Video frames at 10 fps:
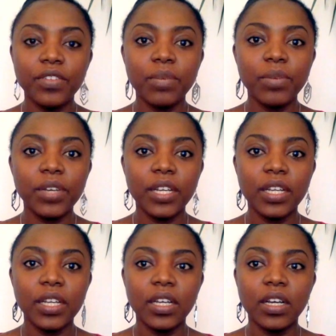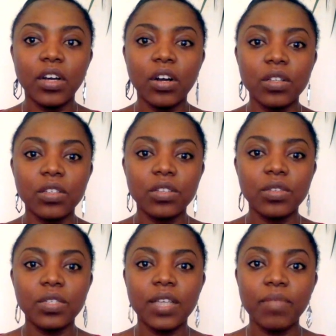somebody calls you
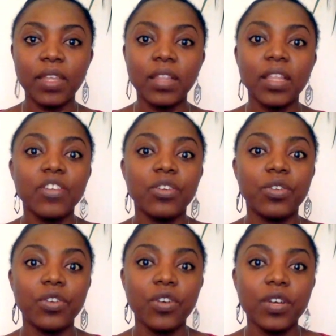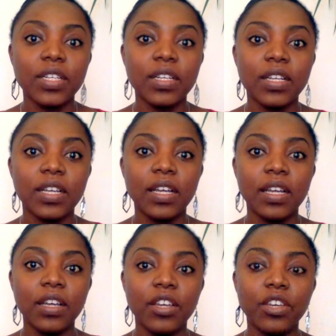something that you're not,
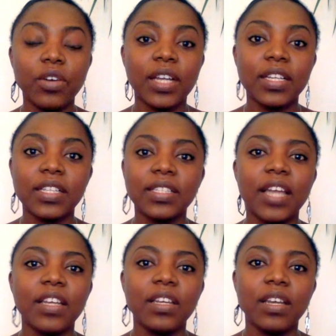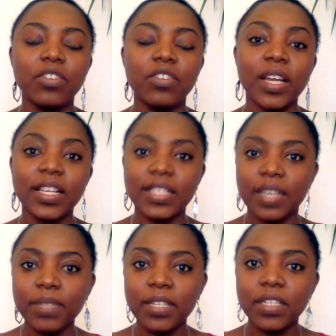you can decide to
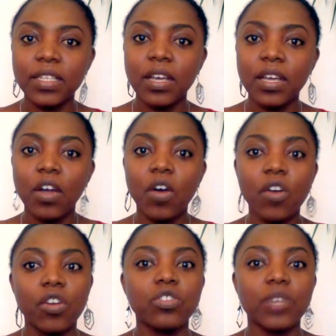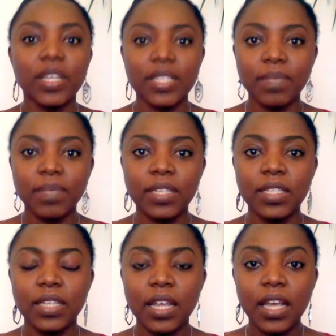accept it or not to accept it.